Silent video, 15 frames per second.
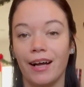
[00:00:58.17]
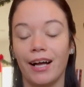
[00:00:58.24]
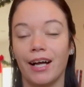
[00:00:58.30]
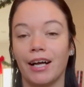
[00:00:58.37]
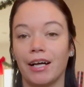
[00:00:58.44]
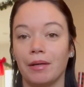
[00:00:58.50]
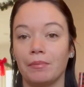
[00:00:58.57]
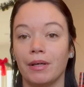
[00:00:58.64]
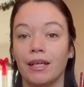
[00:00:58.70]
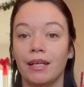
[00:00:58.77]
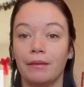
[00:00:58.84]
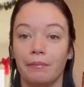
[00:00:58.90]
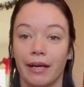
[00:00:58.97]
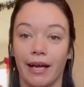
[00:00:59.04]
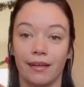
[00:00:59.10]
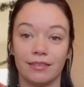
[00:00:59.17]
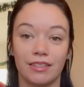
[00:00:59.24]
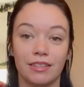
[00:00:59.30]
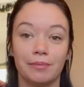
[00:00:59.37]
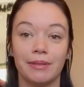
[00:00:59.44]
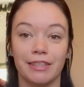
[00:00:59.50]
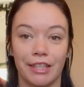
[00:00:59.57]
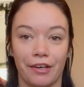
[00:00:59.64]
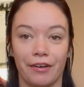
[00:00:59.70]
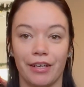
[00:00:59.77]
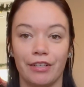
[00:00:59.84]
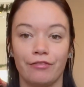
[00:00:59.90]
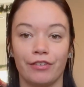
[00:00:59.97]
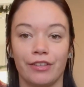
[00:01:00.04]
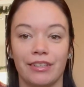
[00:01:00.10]
My house has been
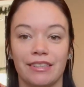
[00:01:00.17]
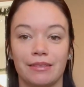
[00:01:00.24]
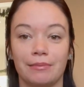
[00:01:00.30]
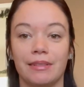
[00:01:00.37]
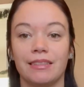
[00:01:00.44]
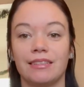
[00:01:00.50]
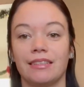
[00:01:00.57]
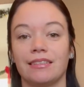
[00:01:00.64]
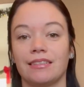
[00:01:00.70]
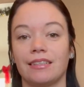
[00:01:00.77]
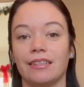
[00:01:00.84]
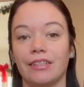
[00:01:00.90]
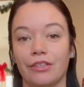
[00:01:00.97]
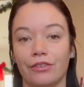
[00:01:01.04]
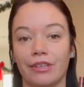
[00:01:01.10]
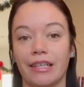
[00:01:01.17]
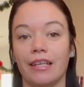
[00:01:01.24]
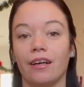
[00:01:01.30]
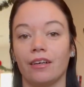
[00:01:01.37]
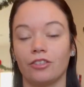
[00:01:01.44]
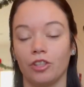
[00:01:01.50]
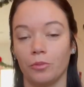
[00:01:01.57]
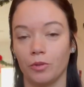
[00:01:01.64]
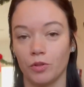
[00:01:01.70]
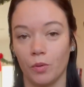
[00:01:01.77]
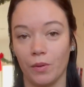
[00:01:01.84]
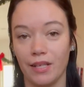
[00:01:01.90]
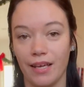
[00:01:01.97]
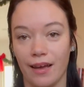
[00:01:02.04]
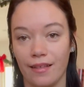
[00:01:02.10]
decorated for Christmas since literally October
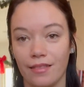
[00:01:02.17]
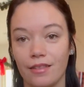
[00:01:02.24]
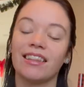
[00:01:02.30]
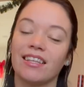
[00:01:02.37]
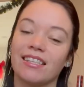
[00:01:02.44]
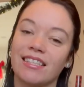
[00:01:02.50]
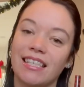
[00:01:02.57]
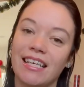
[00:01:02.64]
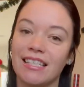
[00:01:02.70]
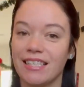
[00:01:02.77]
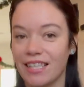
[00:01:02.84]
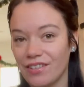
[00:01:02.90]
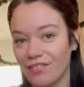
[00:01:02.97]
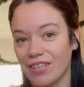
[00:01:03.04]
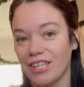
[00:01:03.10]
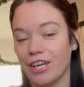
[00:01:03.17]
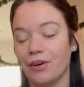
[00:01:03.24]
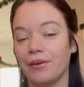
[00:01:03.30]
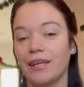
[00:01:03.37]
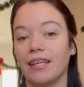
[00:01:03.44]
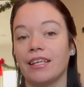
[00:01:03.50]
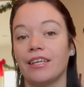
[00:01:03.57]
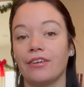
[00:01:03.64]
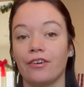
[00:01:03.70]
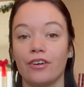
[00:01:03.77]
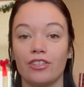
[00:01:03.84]
28th. Let's get into the video, and here are